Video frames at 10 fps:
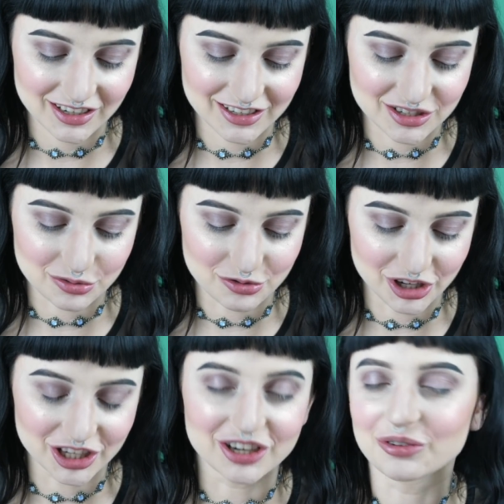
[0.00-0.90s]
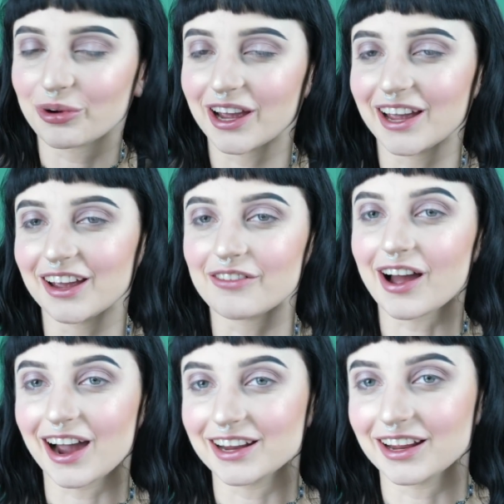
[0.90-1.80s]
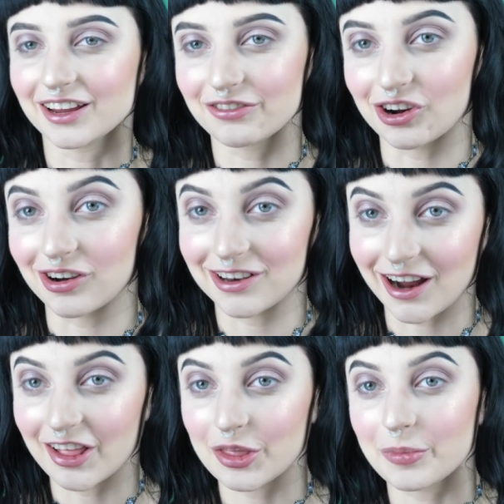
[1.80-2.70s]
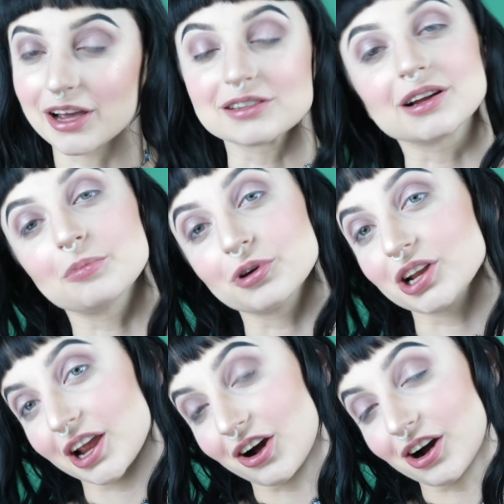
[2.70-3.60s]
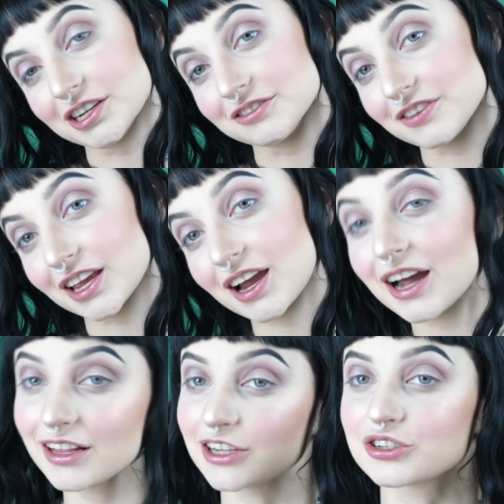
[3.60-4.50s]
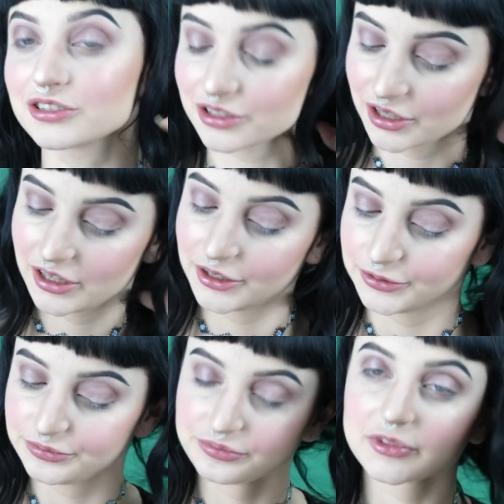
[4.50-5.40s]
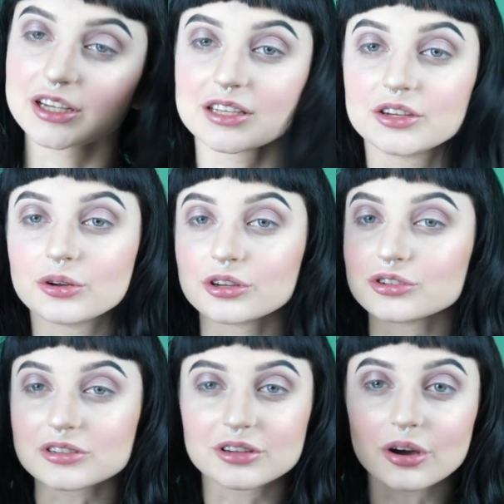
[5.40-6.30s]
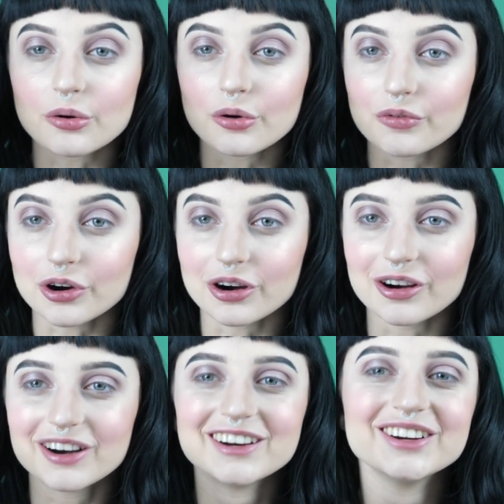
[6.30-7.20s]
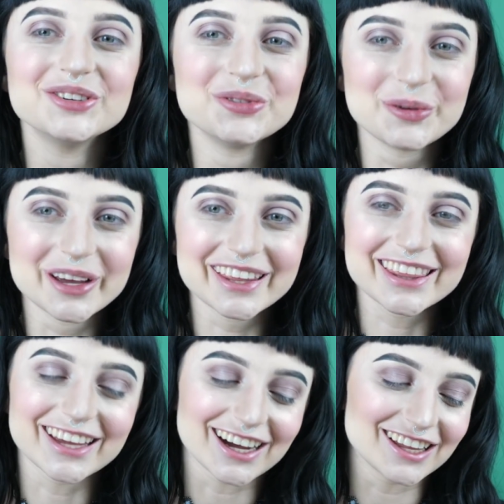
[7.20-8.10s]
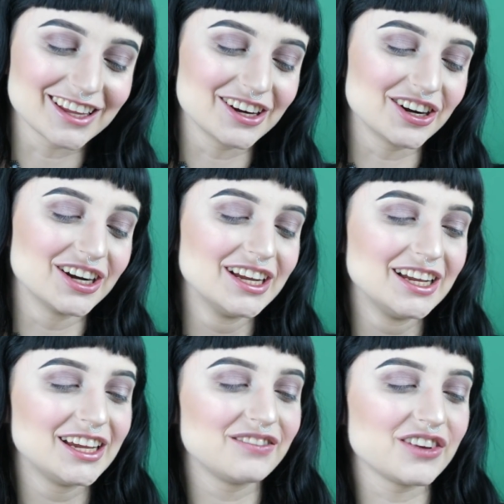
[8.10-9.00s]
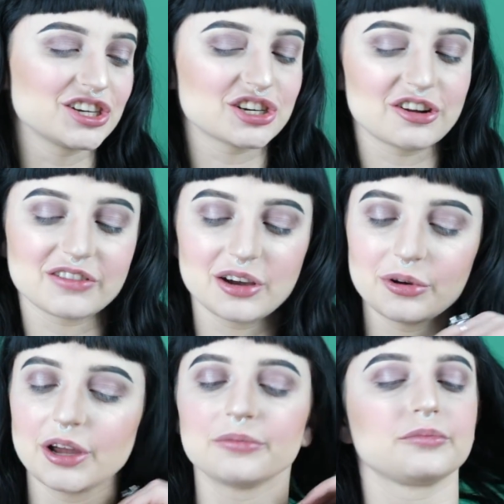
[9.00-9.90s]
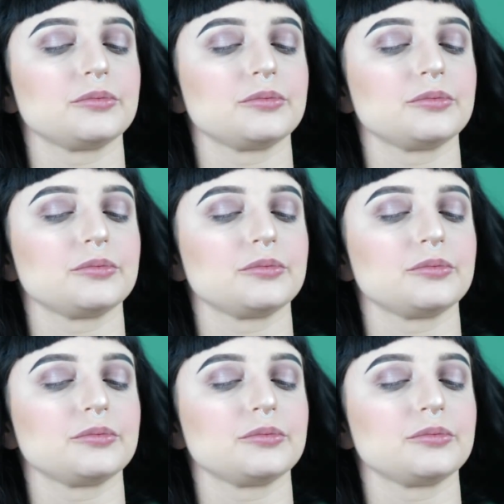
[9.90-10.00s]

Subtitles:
it's a really good way of hiding if you're not the best at putting on fake eyelashes. Because then you can just go over with the eyeliner and finish it off that way.